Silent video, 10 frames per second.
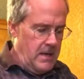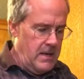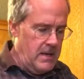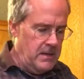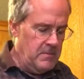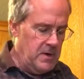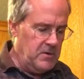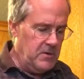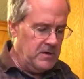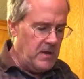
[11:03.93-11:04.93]
And I'm not
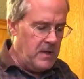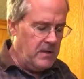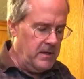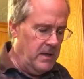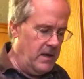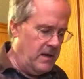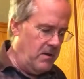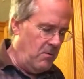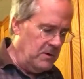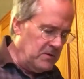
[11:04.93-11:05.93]
sure exactly
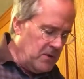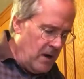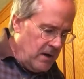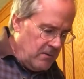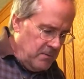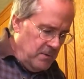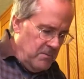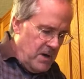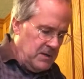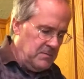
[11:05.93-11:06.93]
what song would be
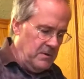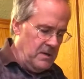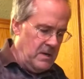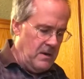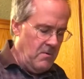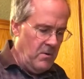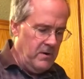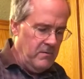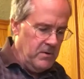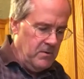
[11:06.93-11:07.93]
best, but
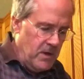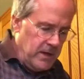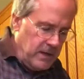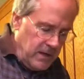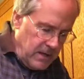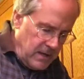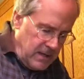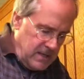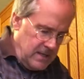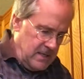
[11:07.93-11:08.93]
whatever you like
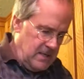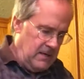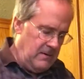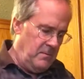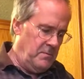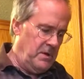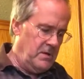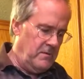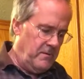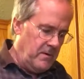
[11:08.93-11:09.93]
would be
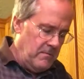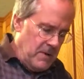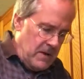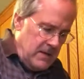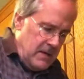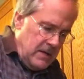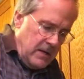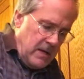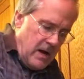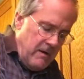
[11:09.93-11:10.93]
good for kneading
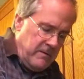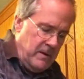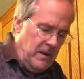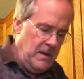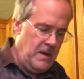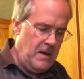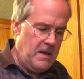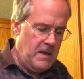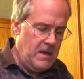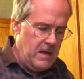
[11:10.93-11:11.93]
kava.
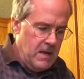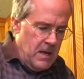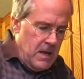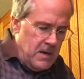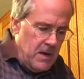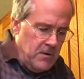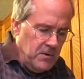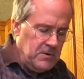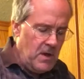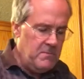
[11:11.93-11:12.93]
Now
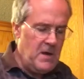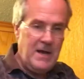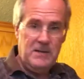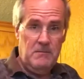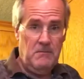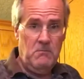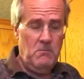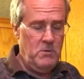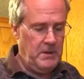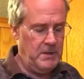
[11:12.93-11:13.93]
notice I'm not
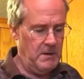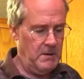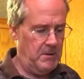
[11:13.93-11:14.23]
really